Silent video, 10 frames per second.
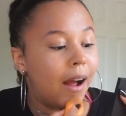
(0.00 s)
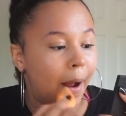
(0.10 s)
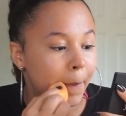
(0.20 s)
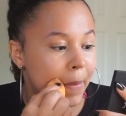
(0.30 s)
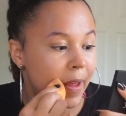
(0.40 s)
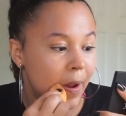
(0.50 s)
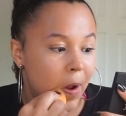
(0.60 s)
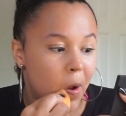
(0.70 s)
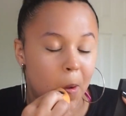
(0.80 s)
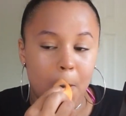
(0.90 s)
I'm like
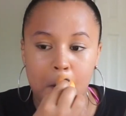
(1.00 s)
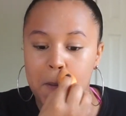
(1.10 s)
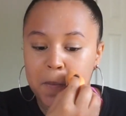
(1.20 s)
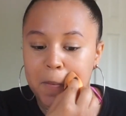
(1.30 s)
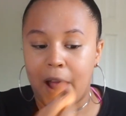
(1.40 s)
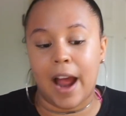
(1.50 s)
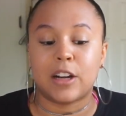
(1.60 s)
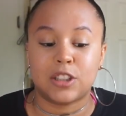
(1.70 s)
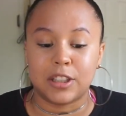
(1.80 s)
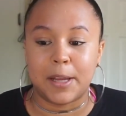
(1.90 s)

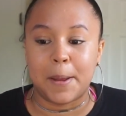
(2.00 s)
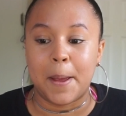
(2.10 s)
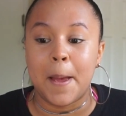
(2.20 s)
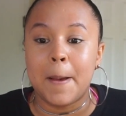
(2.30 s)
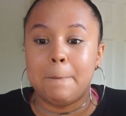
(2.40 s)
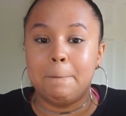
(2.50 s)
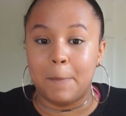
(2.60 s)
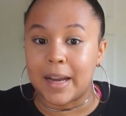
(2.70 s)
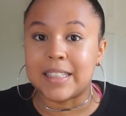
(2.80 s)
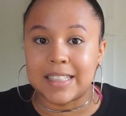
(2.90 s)
actually
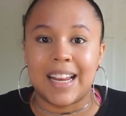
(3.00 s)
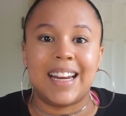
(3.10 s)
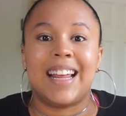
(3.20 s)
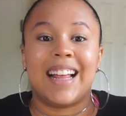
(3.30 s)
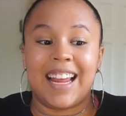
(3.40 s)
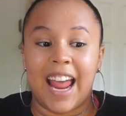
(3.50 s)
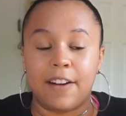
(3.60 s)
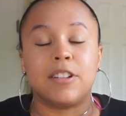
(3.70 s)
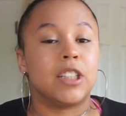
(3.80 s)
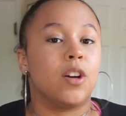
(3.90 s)
meditating like
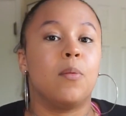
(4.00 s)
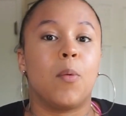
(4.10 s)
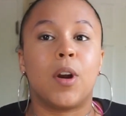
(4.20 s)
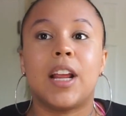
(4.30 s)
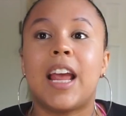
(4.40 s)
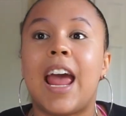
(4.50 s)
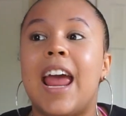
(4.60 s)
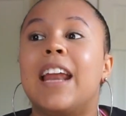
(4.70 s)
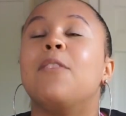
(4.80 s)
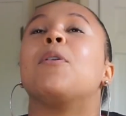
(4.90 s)
every single morning,
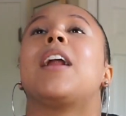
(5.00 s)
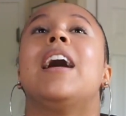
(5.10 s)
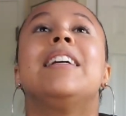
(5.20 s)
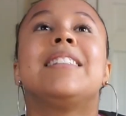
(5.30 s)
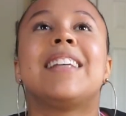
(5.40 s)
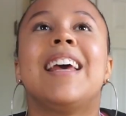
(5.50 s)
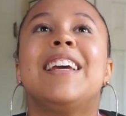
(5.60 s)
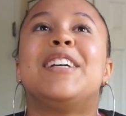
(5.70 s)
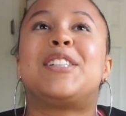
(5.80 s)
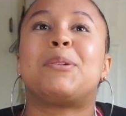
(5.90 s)
and when I
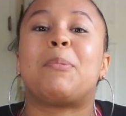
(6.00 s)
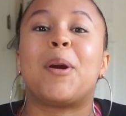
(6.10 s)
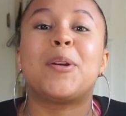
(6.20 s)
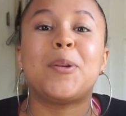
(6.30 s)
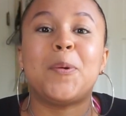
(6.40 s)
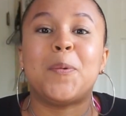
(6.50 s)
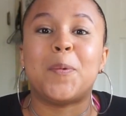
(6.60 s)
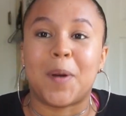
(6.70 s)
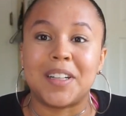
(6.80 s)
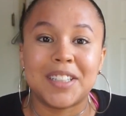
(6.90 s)
say it's worked
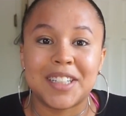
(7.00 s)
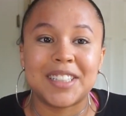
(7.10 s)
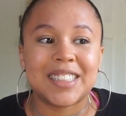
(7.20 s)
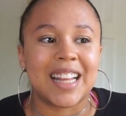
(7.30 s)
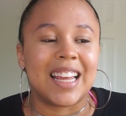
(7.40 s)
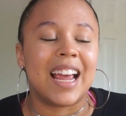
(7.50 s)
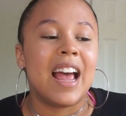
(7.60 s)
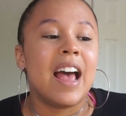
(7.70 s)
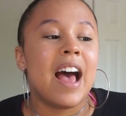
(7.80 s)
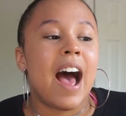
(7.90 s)
wonders, like
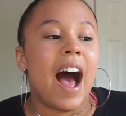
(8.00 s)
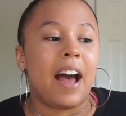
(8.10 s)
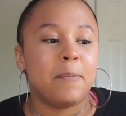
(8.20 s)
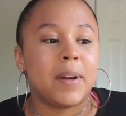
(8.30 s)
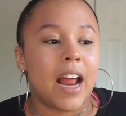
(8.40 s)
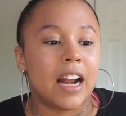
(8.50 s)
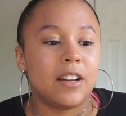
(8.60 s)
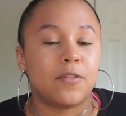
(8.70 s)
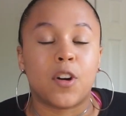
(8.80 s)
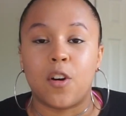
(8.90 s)
I've been at
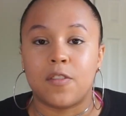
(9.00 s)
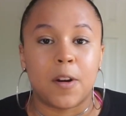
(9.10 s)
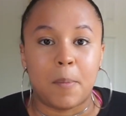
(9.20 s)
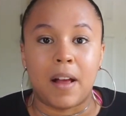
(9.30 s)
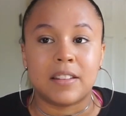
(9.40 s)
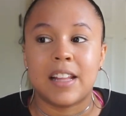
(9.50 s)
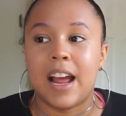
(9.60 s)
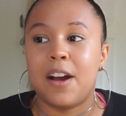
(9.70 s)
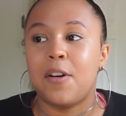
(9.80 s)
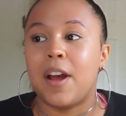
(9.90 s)
it for over a month
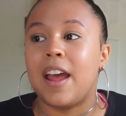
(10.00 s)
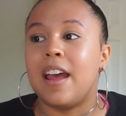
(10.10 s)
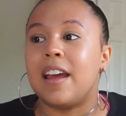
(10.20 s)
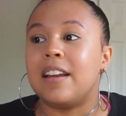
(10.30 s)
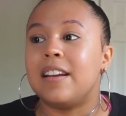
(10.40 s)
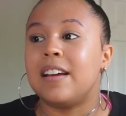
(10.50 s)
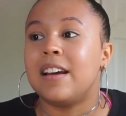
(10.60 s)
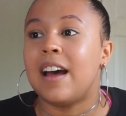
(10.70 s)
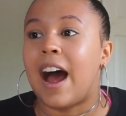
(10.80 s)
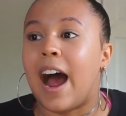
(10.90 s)
now and
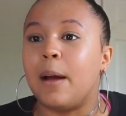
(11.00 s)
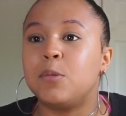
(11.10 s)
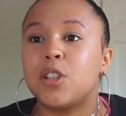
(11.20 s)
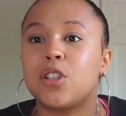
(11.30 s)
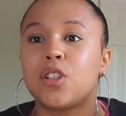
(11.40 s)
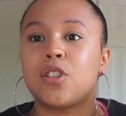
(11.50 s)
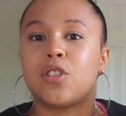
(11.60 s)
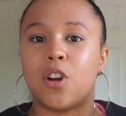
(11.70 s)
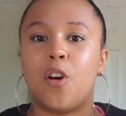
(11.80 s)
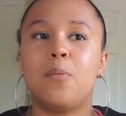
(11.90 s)
I'm just
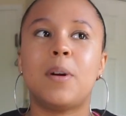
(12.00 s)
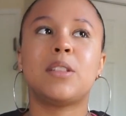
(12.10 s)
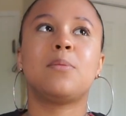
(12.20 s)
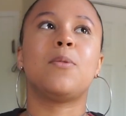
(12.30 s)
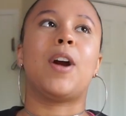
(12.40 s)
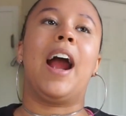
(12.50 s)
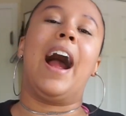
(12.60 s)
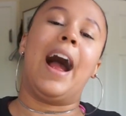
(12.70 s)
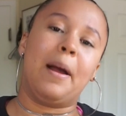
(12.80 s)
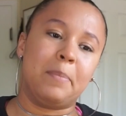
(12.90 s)
so much more
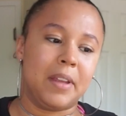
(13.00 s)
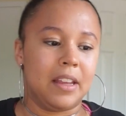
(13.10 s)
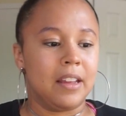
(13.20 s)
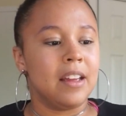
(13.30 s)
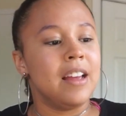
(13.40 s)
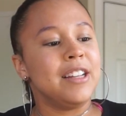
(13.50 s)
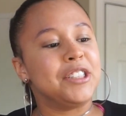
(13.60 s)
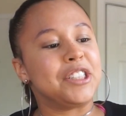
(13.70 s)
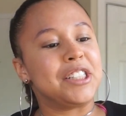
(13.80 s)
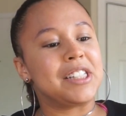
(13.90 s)
happy,
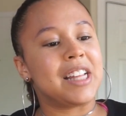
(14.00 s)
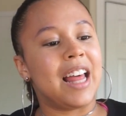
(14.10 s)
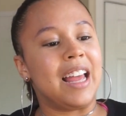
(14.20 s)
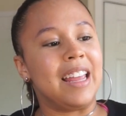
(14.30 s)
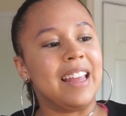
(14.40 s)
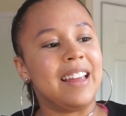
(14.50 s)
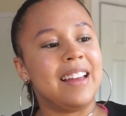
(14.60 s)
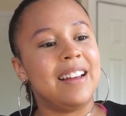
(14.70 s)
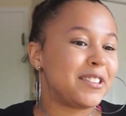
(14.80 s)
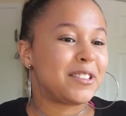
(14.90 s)
just like
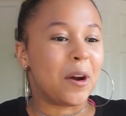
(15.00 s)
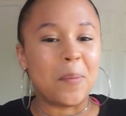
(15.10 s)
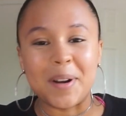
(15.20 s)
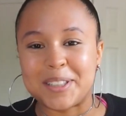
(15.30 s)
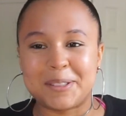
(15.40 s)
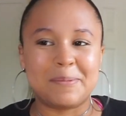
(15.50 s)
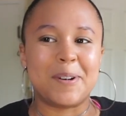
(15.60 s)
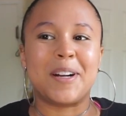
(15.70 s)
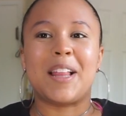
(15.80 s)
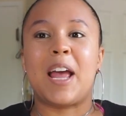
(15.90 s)
so much
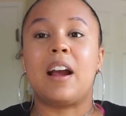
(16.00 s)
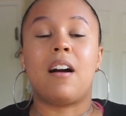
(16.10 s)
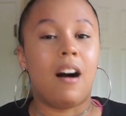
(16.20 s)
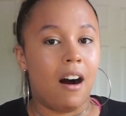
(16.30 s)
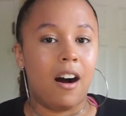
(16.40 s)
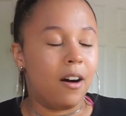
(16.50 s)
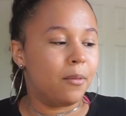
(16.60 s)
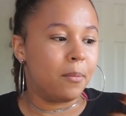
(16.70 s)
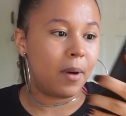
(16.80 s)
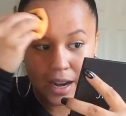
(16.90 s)
more like
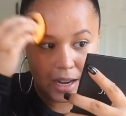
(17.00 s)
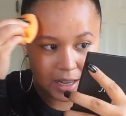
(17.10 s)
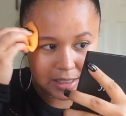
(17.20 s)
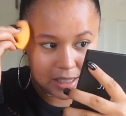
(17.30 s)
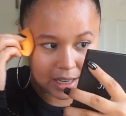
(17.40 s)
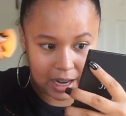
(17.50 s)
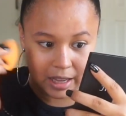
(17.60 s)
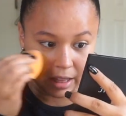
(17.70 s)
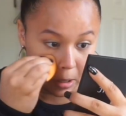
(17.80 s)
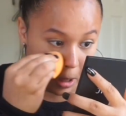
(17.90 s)
calm. And I guess like
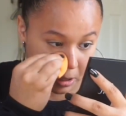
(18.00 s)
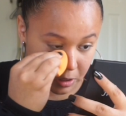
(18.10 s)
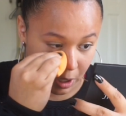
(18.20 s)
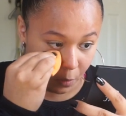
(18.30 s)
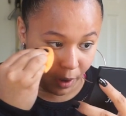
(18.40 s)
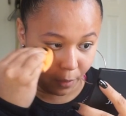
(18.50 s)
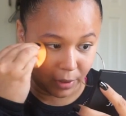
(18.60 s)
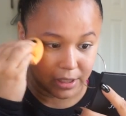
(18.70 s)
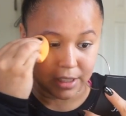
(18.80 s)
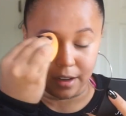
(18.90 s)
kind of that's like where I
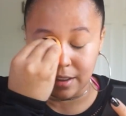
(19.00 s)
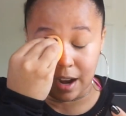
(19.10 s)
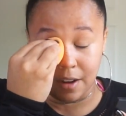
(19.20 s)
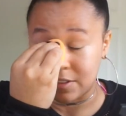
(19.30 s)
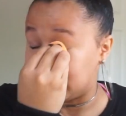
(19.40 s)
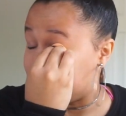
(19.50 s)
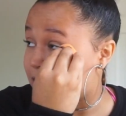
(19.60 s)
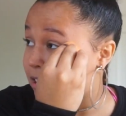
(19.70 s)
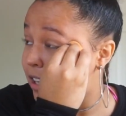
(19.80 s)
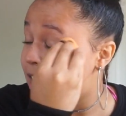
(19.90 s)
want to steer the
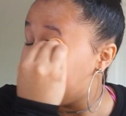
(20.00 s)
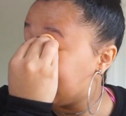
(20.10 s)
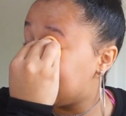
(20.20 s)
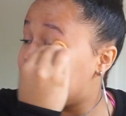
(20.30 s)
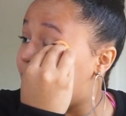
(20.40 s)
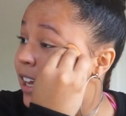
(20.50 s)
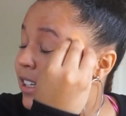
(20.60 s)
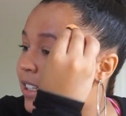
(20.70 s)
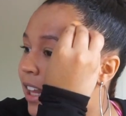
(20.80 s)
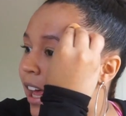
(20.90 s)
conversation today,
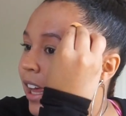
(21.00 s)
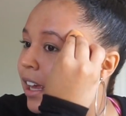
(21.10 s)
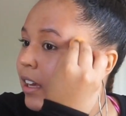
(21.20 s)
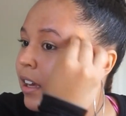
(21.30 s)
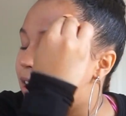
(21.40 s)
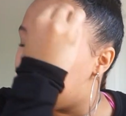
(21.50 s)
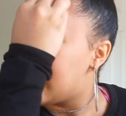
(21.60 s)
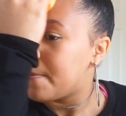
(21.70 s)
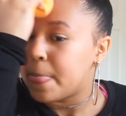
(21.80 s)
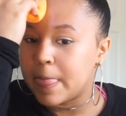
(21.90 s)
is like
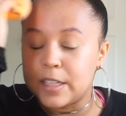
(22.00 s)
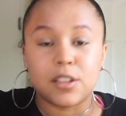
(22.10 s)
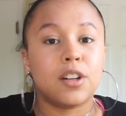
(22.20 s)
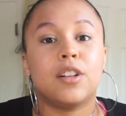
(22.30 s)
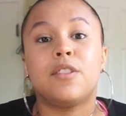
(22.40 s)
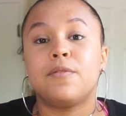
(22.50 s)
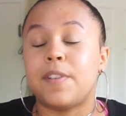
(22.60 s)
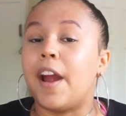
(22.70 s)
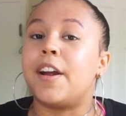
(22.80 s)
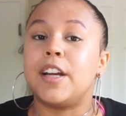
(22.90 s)
these are
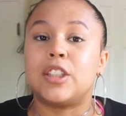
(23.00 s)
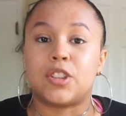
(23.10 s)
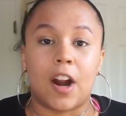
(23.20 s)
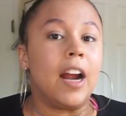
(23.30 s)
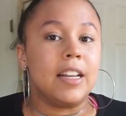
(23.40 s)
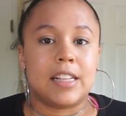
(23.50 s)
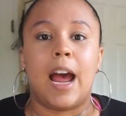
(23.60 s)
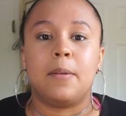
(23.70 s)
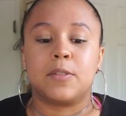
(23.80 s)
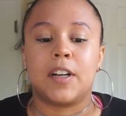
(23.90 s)
very trying
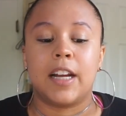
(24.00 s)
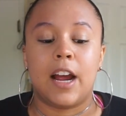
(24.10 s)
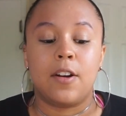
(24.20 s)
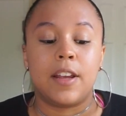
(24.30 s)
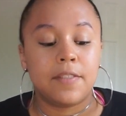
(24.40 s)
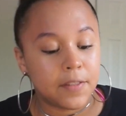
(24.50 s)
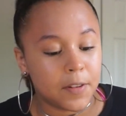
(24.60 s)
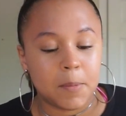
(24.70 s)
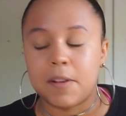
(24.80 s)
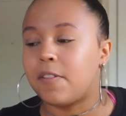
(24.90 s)
times right now. Even
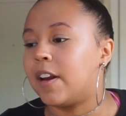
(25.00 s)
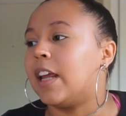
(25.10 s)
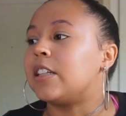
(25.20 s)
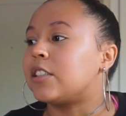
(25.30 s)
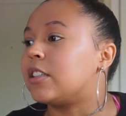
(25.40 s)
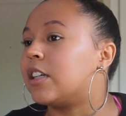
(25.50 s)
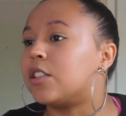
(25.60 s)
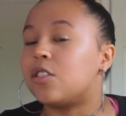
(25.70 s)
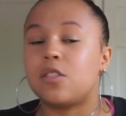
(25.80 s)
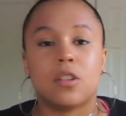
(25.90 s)
for me financially,
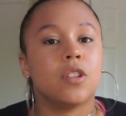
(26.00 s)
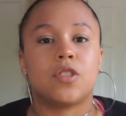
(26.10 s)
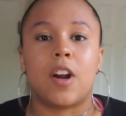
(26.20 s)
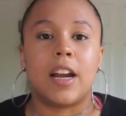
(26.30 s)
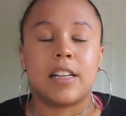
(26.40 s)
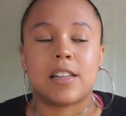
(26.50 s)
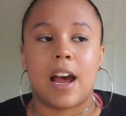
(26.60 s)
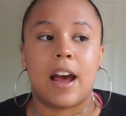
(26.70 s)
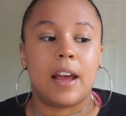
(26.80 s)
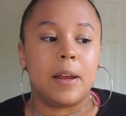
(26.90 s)
it's still a trying
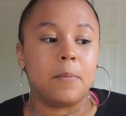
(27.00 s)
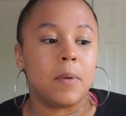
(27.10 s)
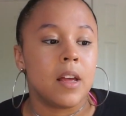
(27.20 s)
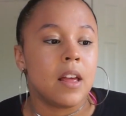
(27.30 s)
time.